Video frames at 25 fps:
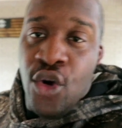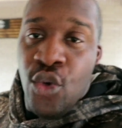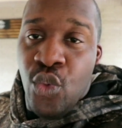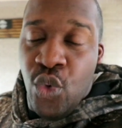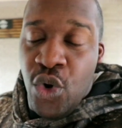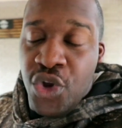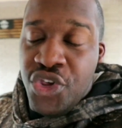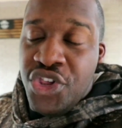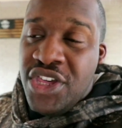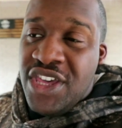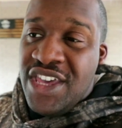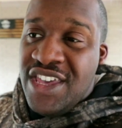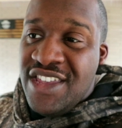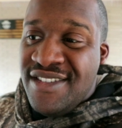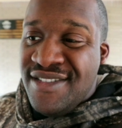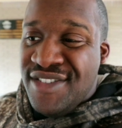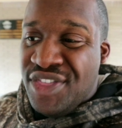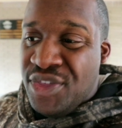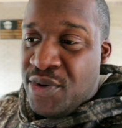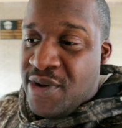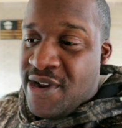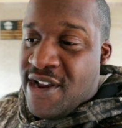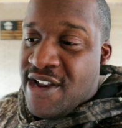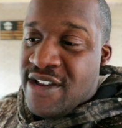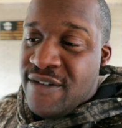Once you get to
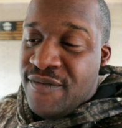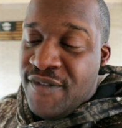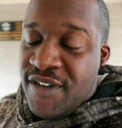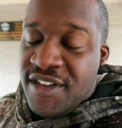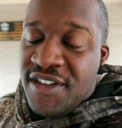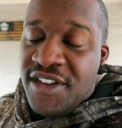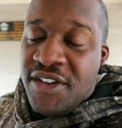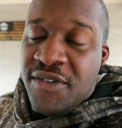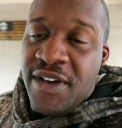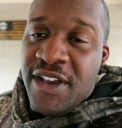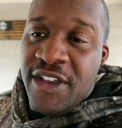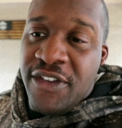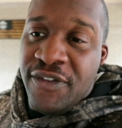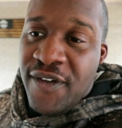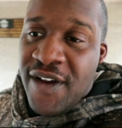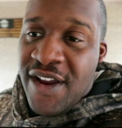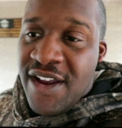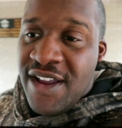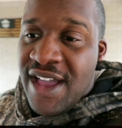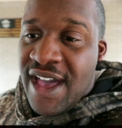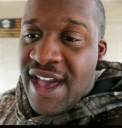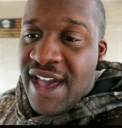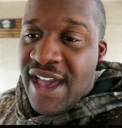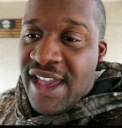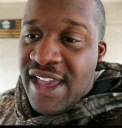350 degrees
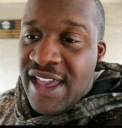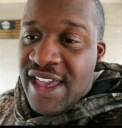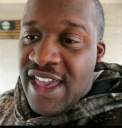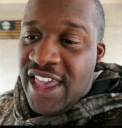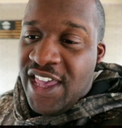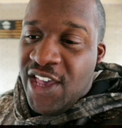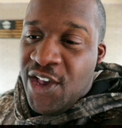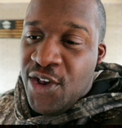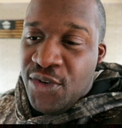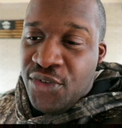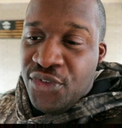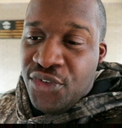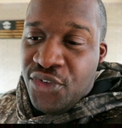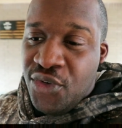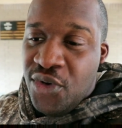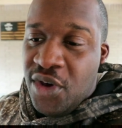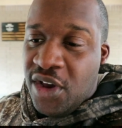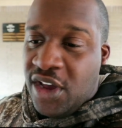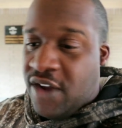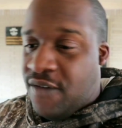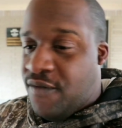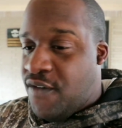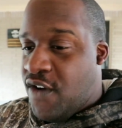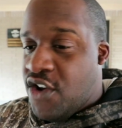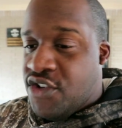Fahrenheit, it goes through a
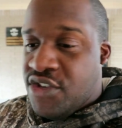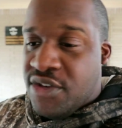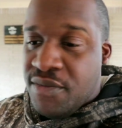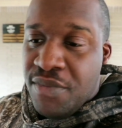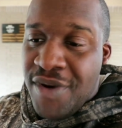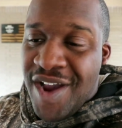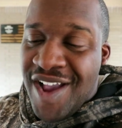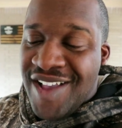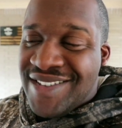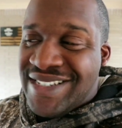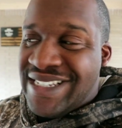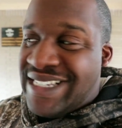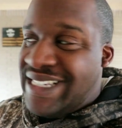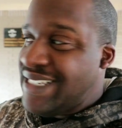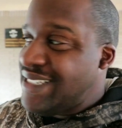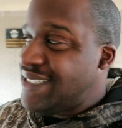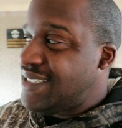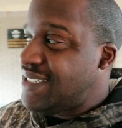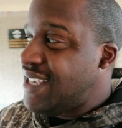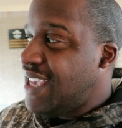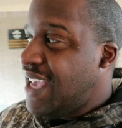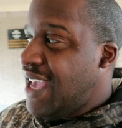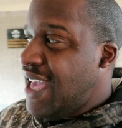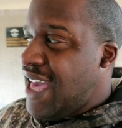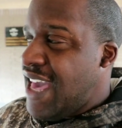conversion
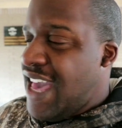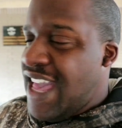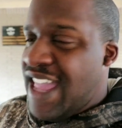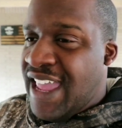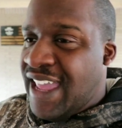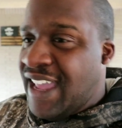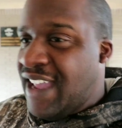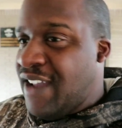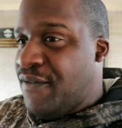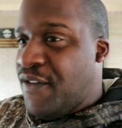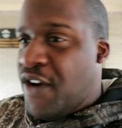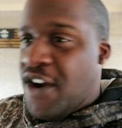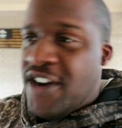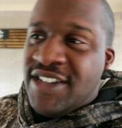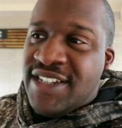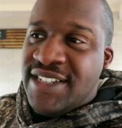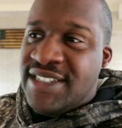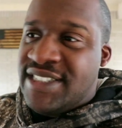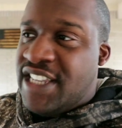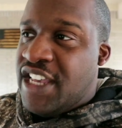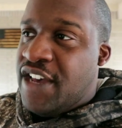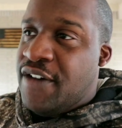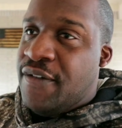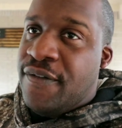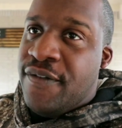process and it converts
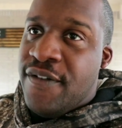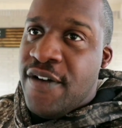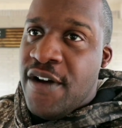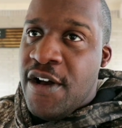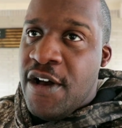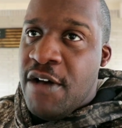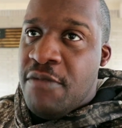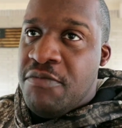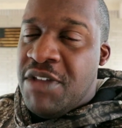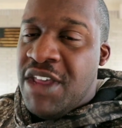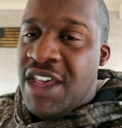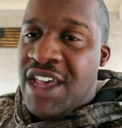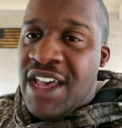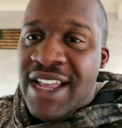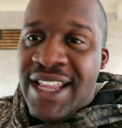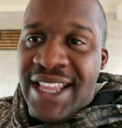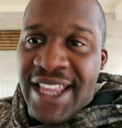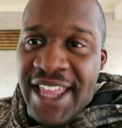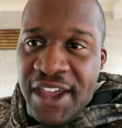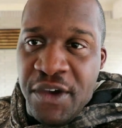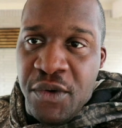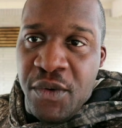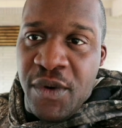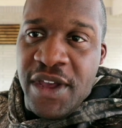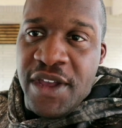itself from
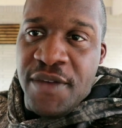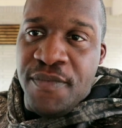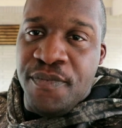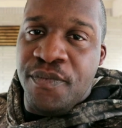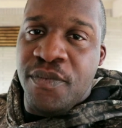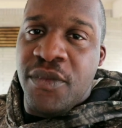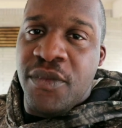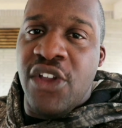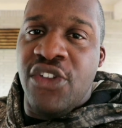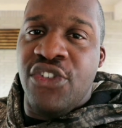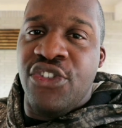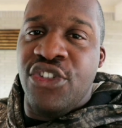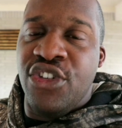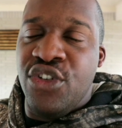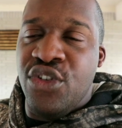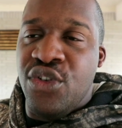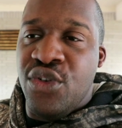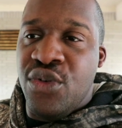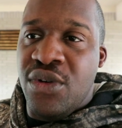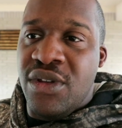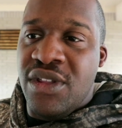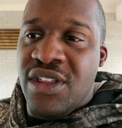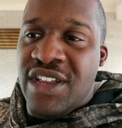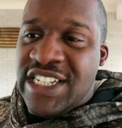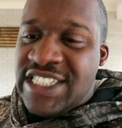liquid to
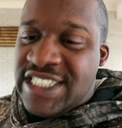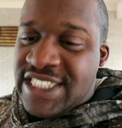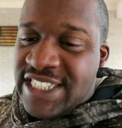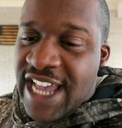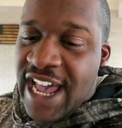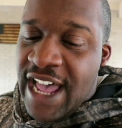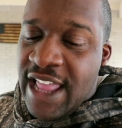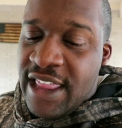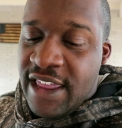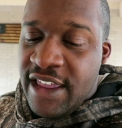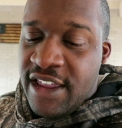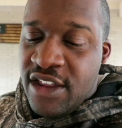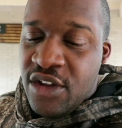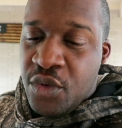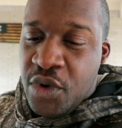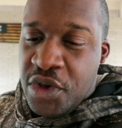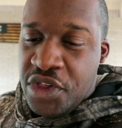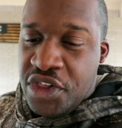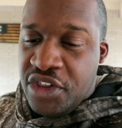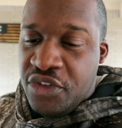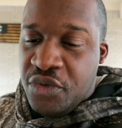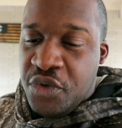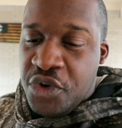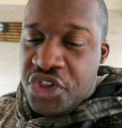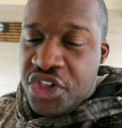the solid,
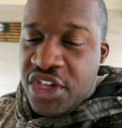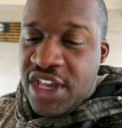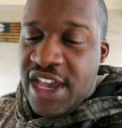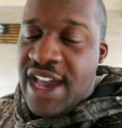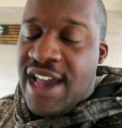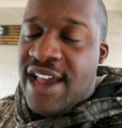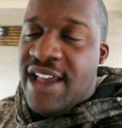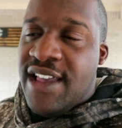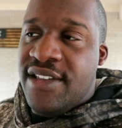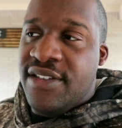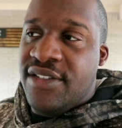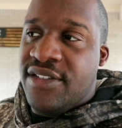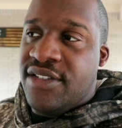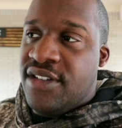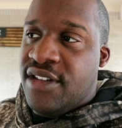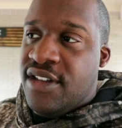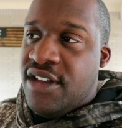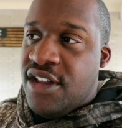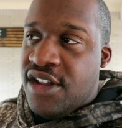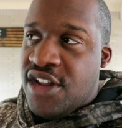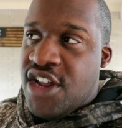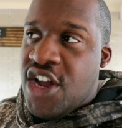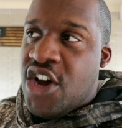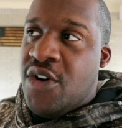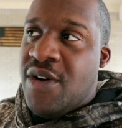which is what you guys
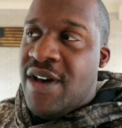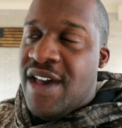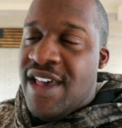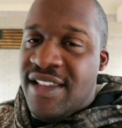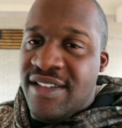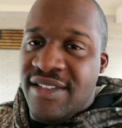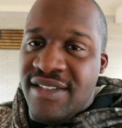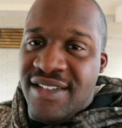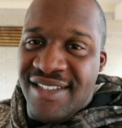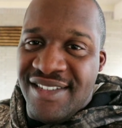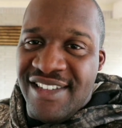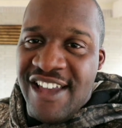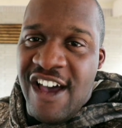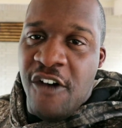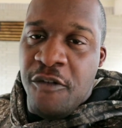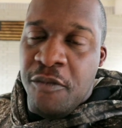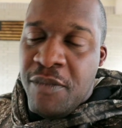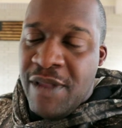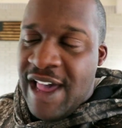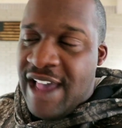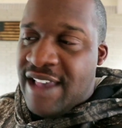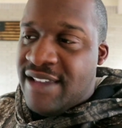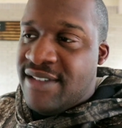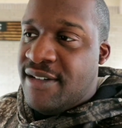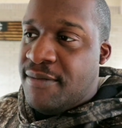know as the soft
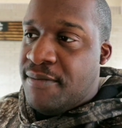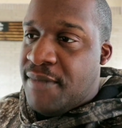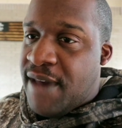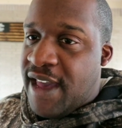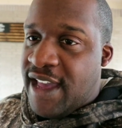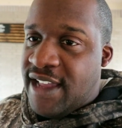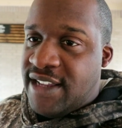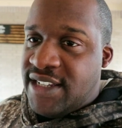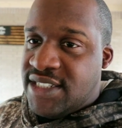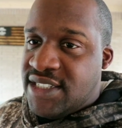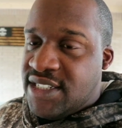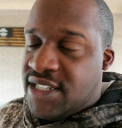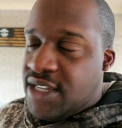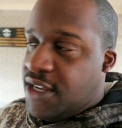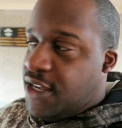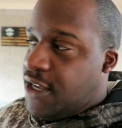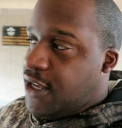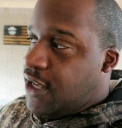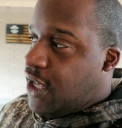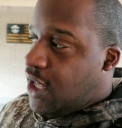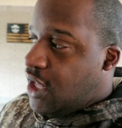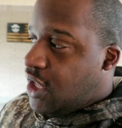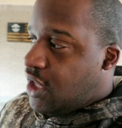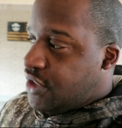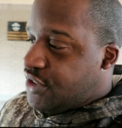plastic banks.
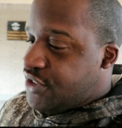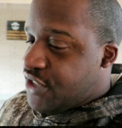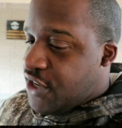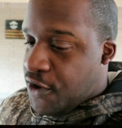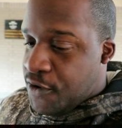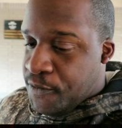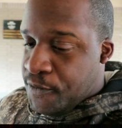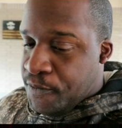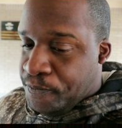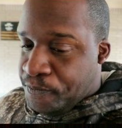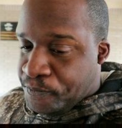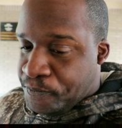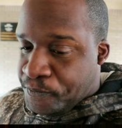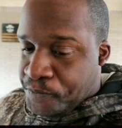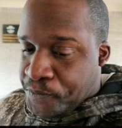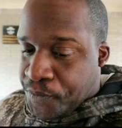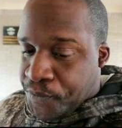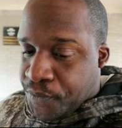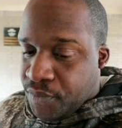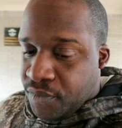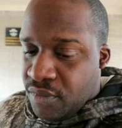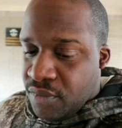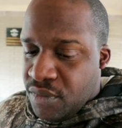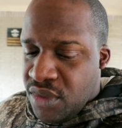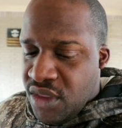So,
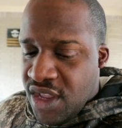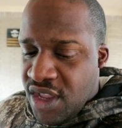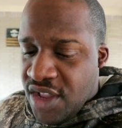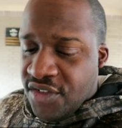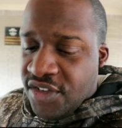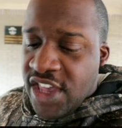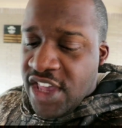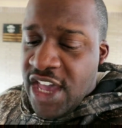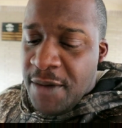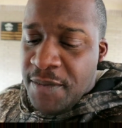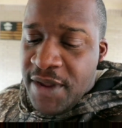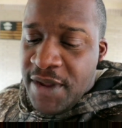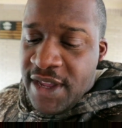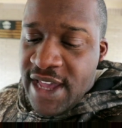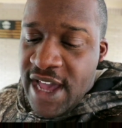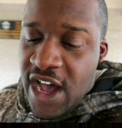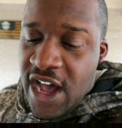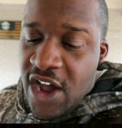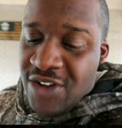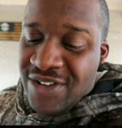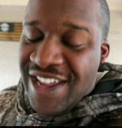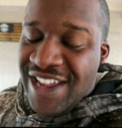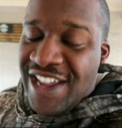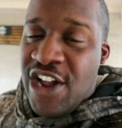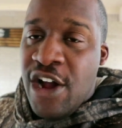there's a company
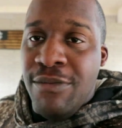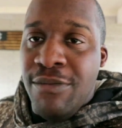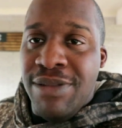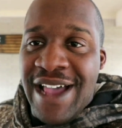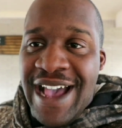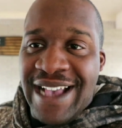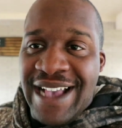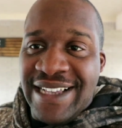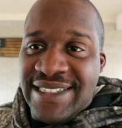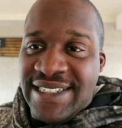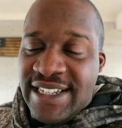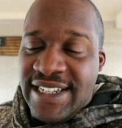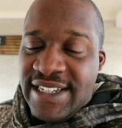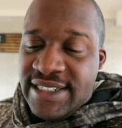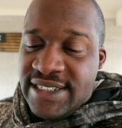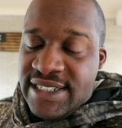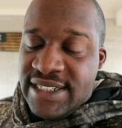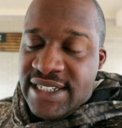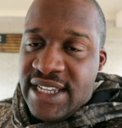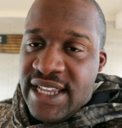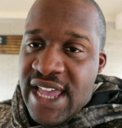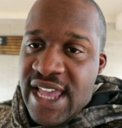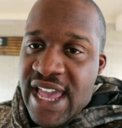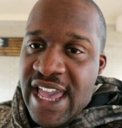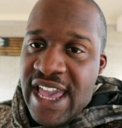called Dead On
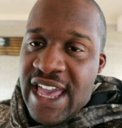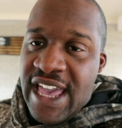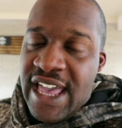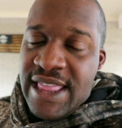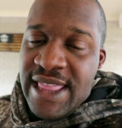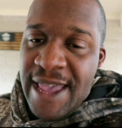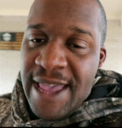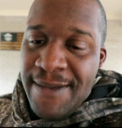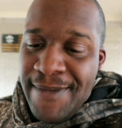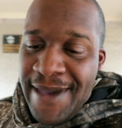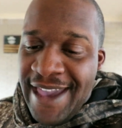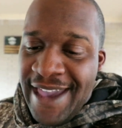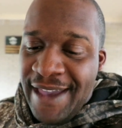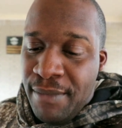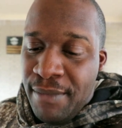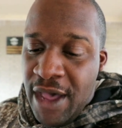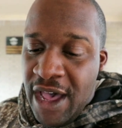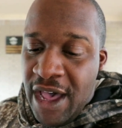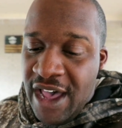Plastix, and they make